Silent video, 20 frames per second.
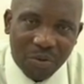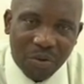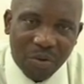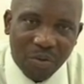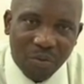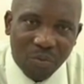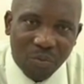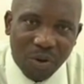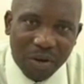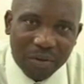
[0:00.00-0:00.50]

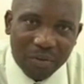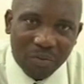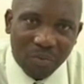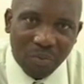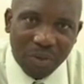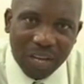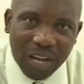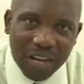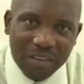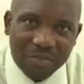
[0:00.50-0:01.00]
So
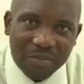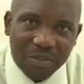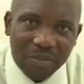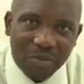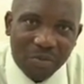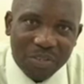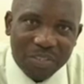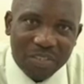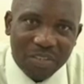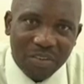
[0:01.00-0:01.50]
what
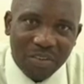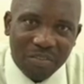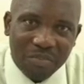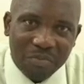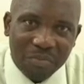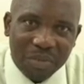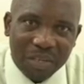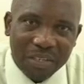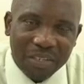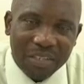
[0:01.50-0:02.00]
we have to
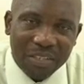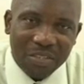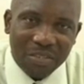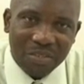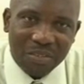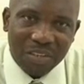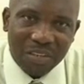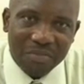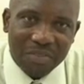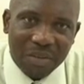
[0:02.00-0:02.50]
do as a
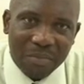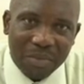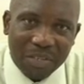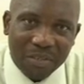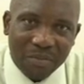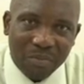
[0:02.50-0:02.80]
government is